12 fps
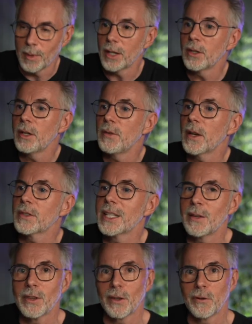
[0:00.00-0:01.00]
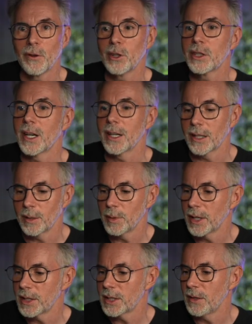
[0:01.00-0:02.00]
I don't know if you have to give it the full title, but
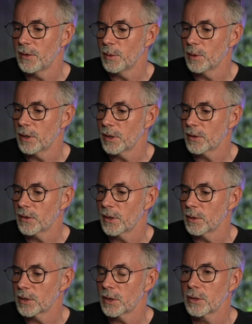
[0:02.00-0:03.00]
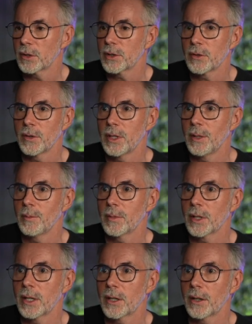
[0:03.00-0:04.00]
let's see if it works. So social stream,
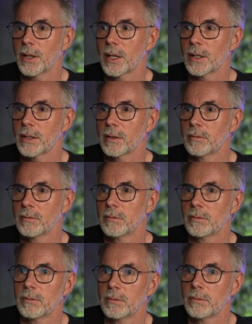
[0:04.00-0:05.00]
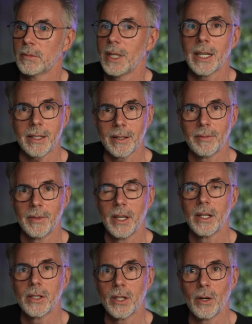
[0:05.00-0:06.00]
click on that. Yes.
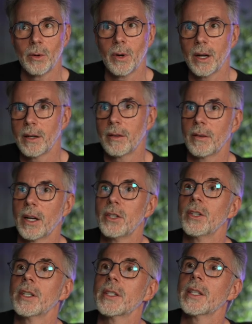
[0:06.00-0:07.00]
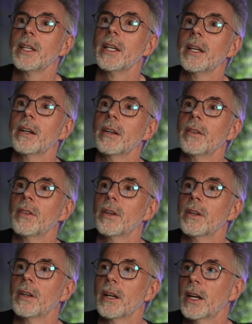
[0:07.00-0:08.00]
So as you can see here,
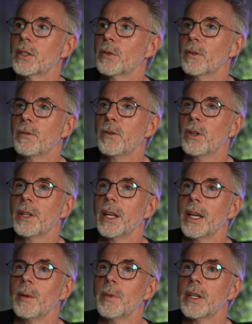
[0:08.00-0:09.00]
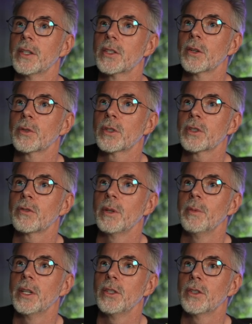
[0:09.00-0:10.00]
the actual full name is social
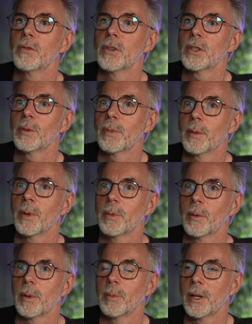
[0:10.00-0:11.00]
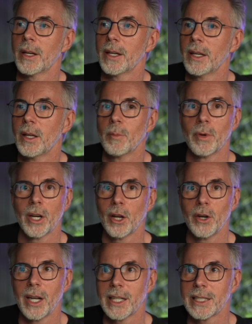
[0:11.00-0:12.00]
stream ninja version, blah, blah, blah, blah, blah. But I
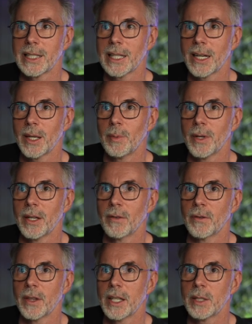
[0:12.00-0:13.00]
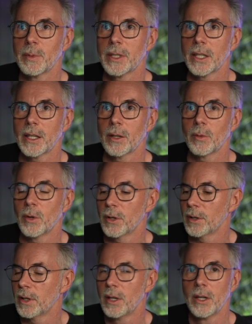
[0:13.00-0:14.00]
only had to type in for this particular
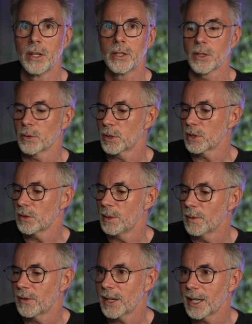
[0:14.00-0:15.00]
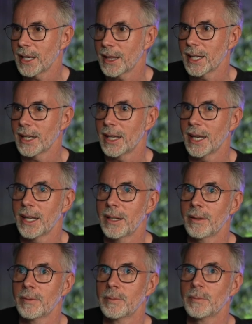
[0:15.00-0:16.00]
one, social stream. If I click that again,
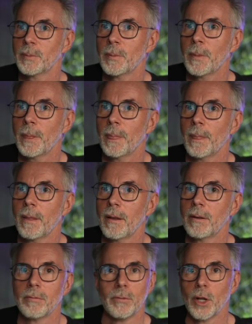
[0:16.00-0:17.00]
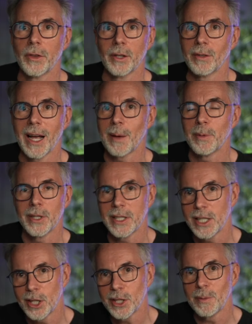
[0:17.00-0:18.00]
nothing happens.
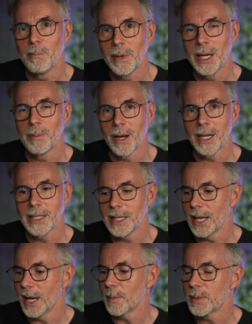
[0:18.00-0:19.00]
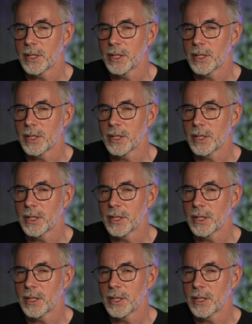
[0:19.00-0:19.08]
It doesn't minimize the app.